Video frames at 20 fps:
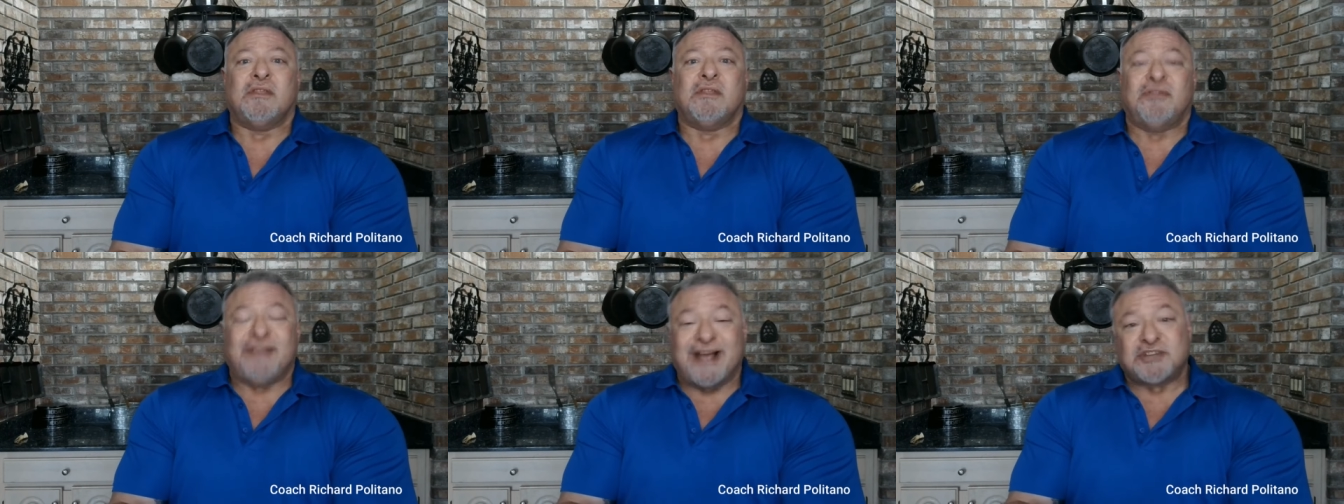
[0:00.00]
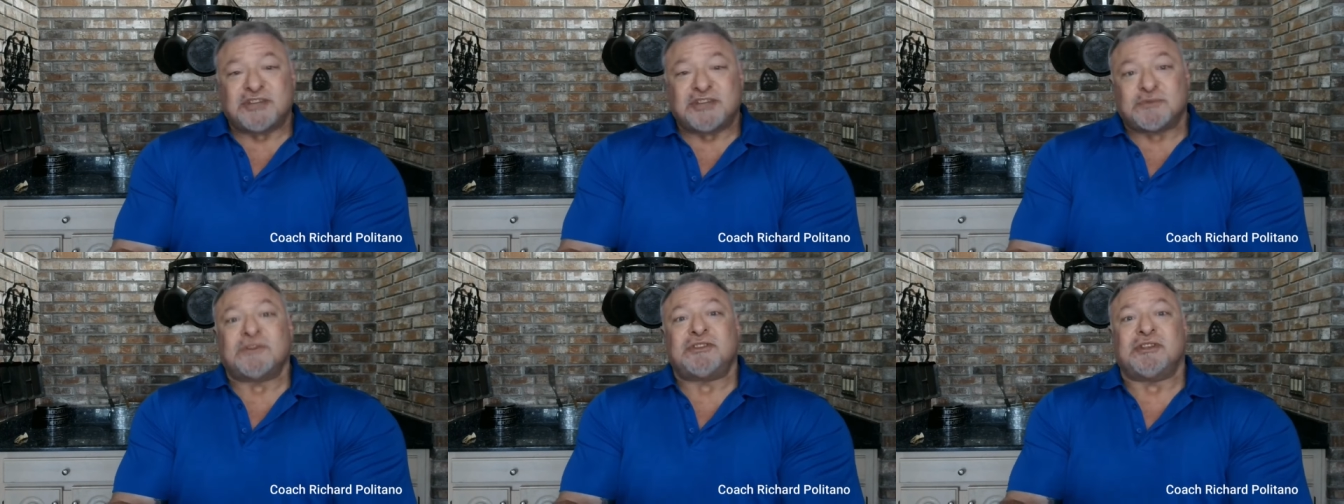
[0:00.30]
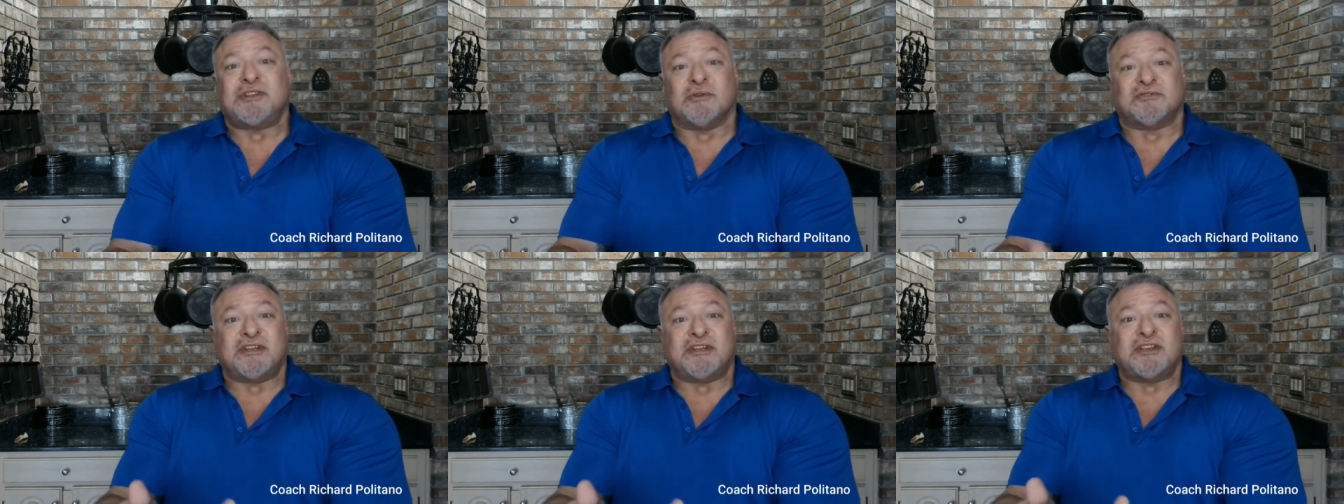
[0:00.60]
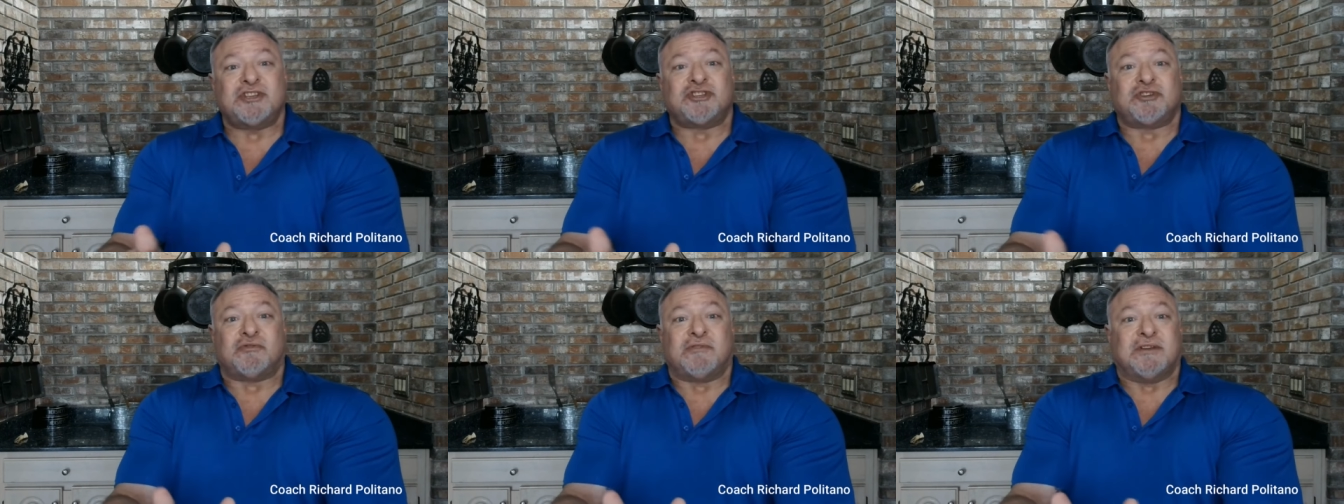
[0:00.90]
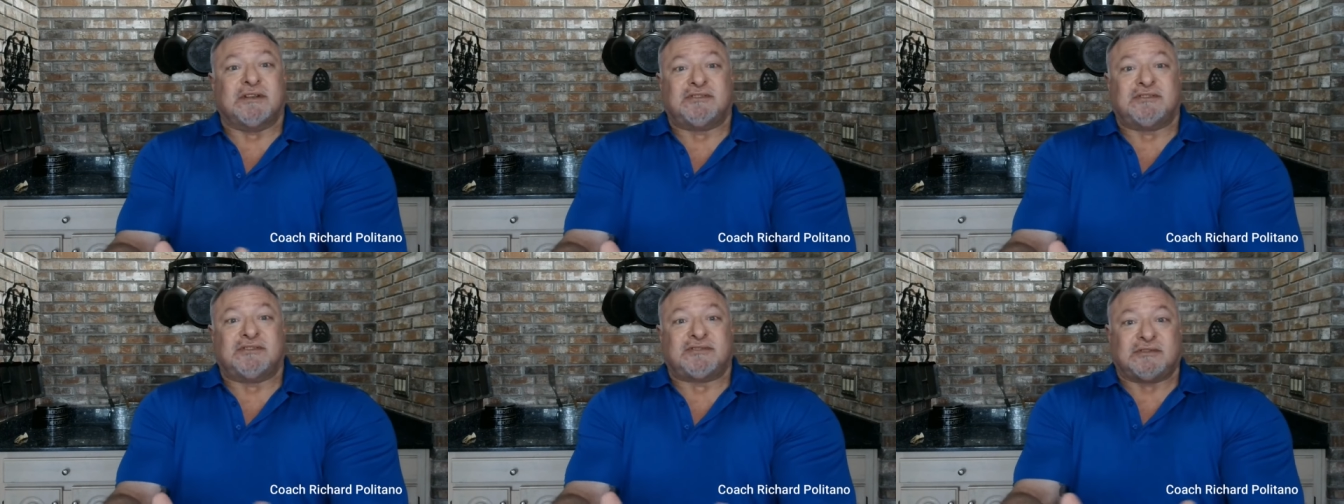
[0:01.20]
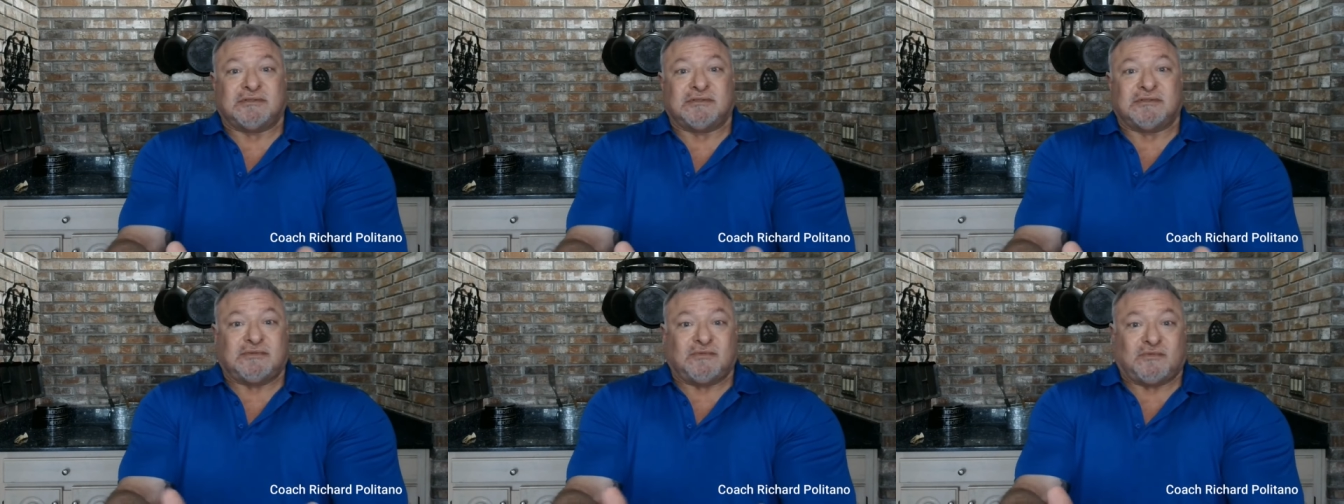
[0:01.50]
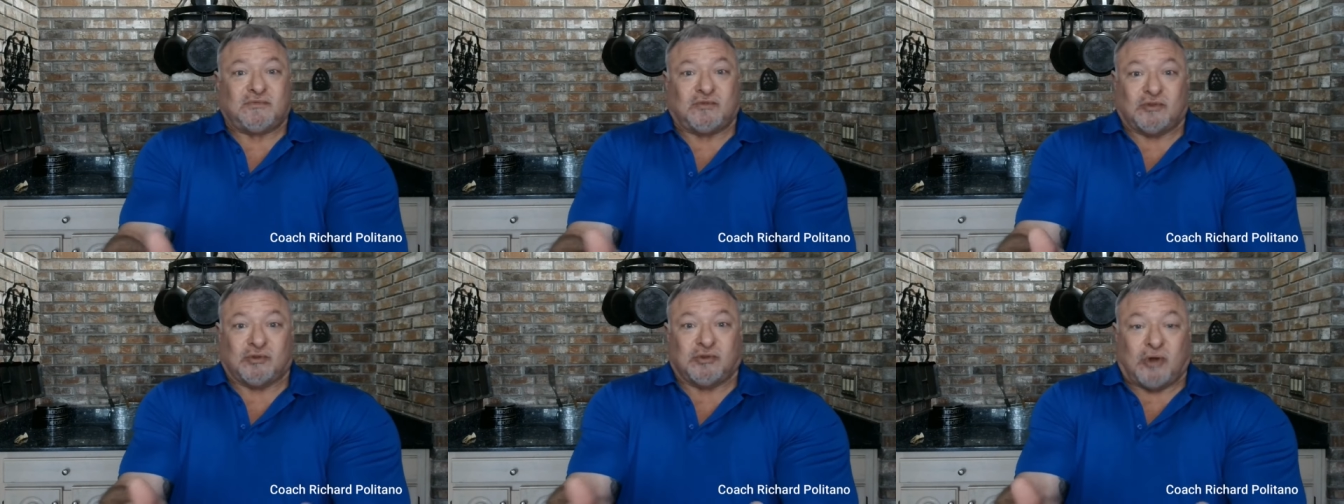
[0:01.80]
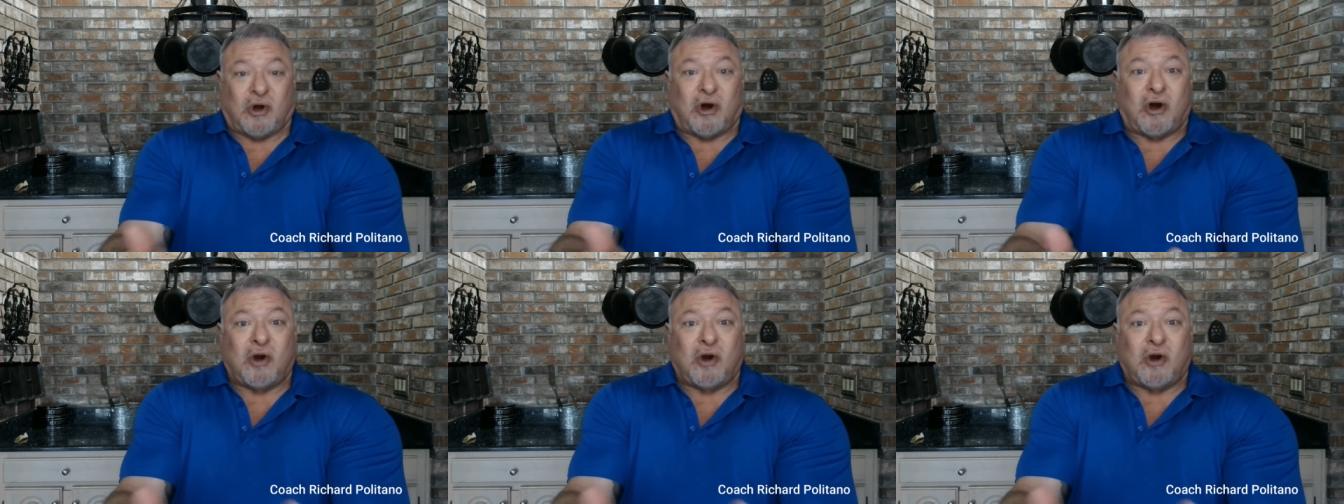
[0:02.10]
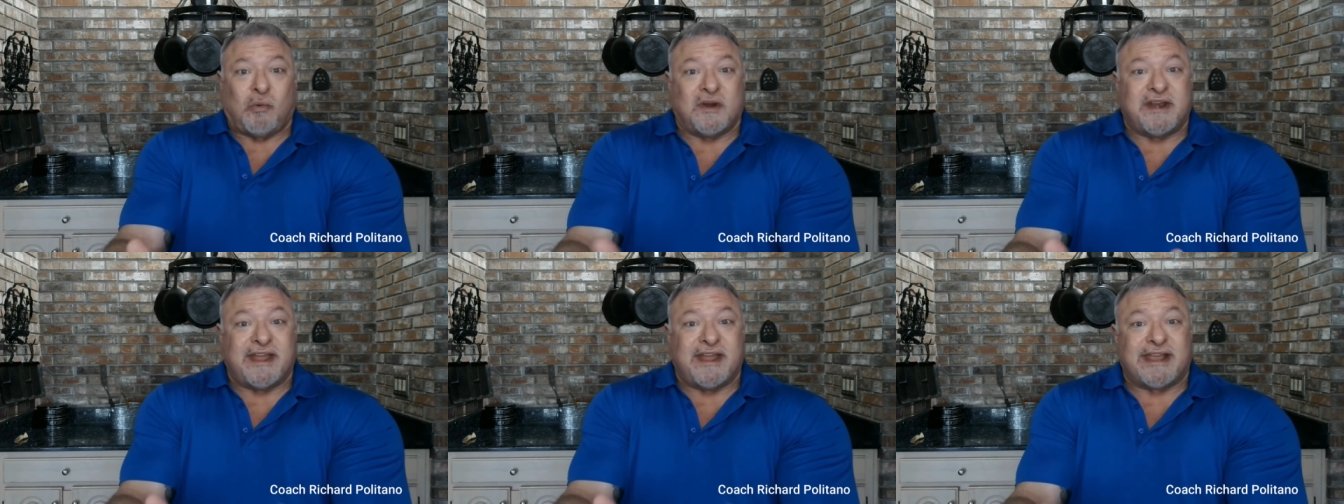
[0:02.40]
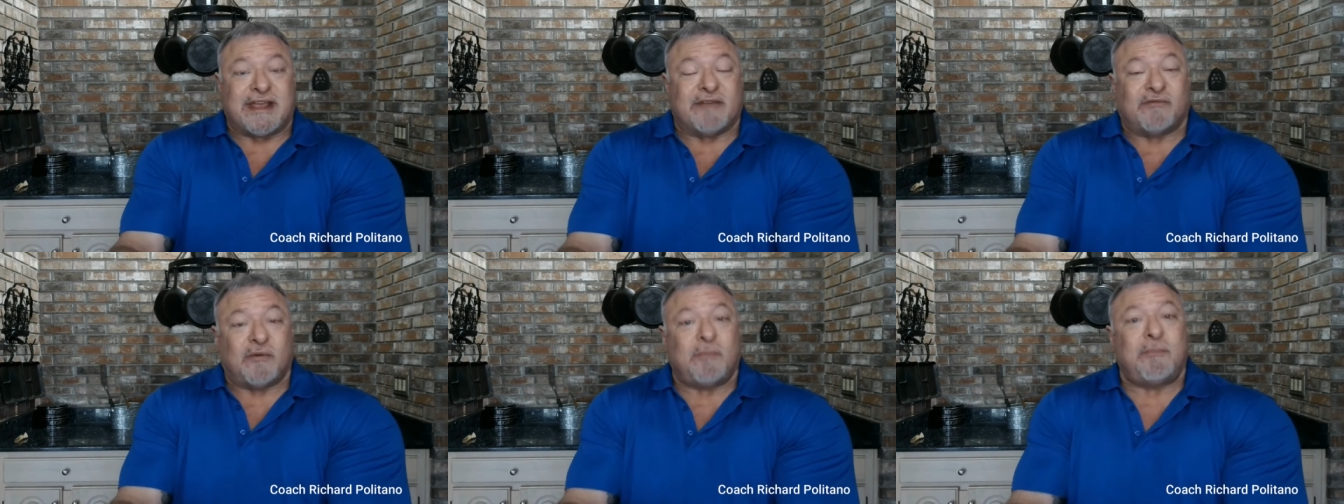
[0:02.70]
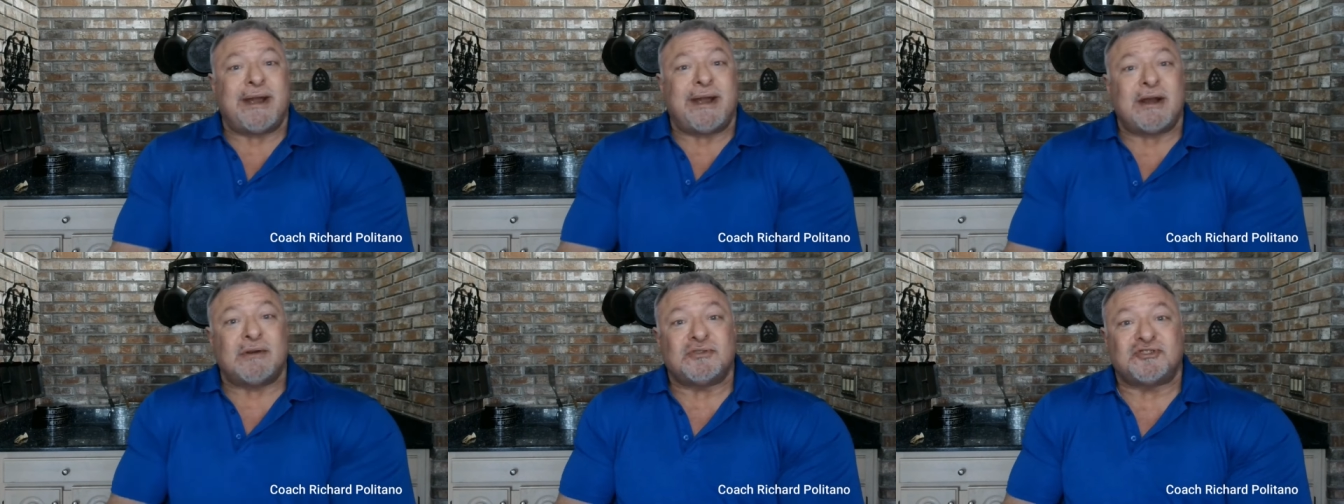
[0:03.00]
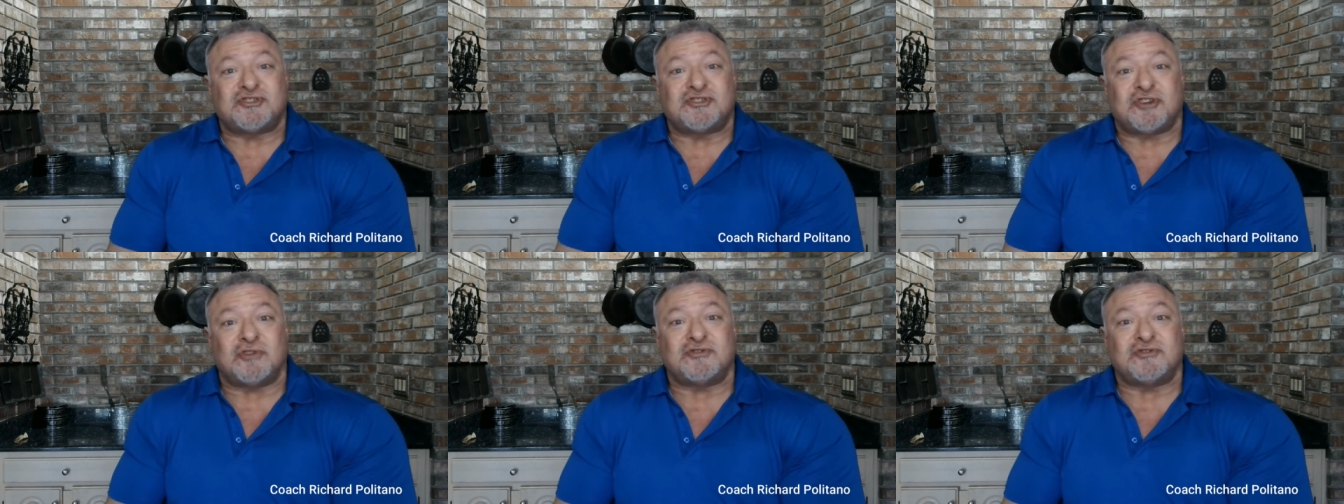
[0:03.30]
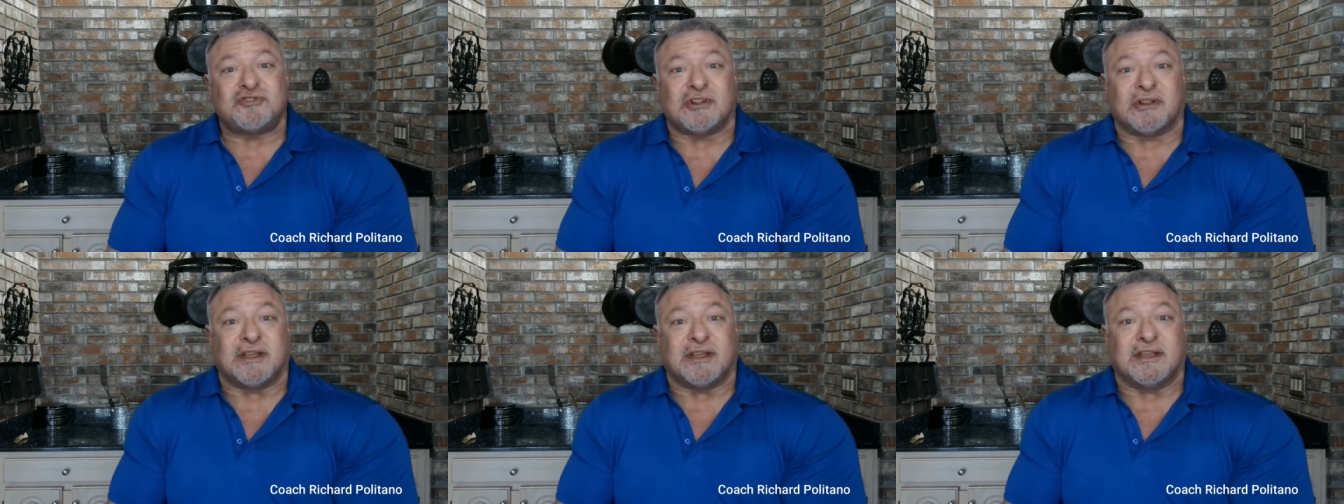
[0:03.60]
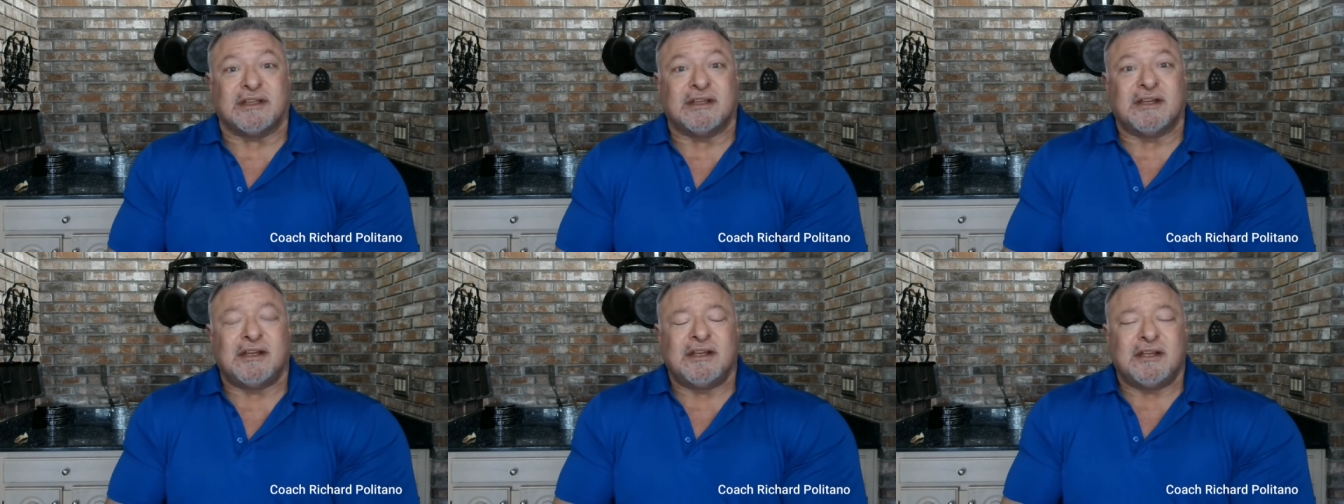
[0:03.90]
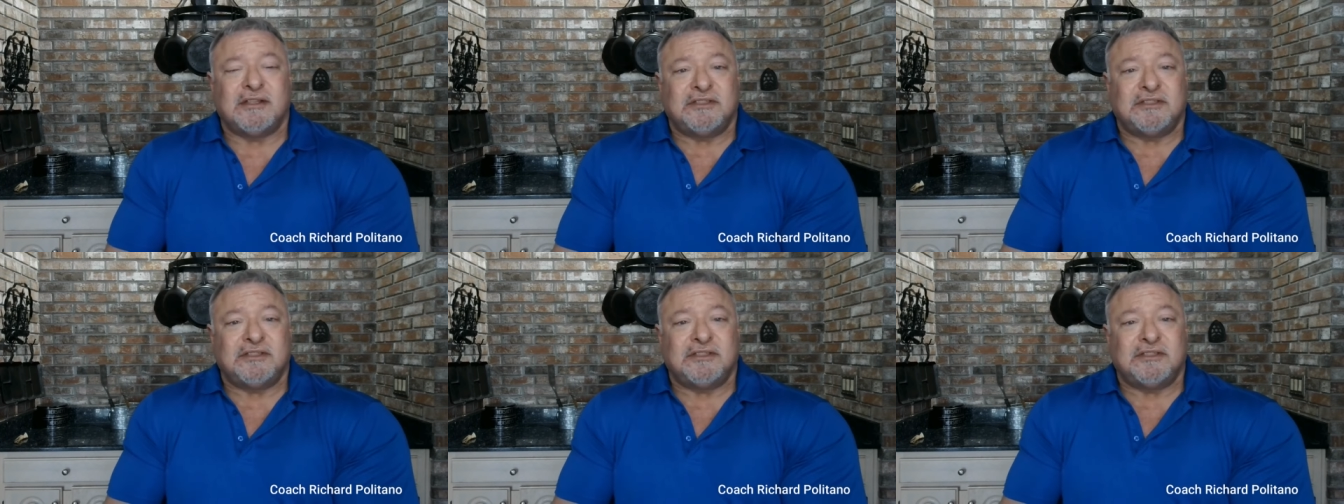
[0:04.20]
That's what those injuries are when they get repaired surgically.